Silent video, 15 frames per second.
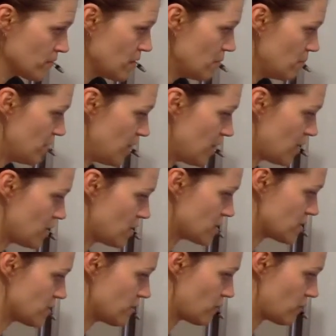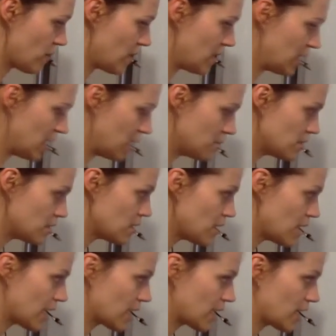Because for my lambda,
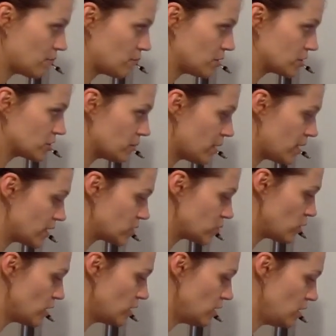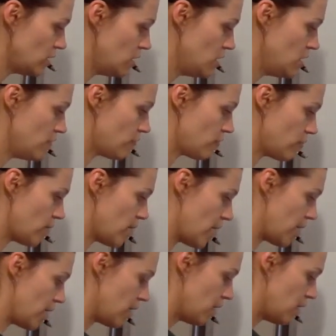I can have plus or minus 1. For my
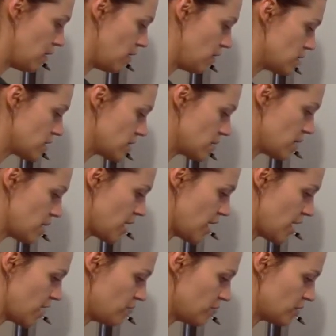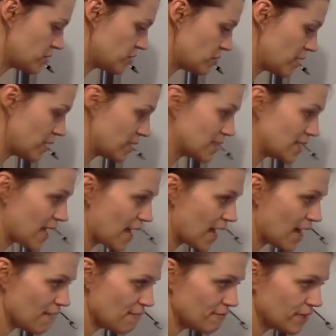sigma, I have plus or minus
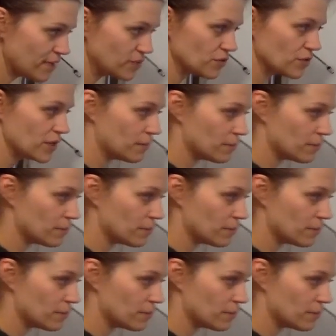1/2, and so then I'm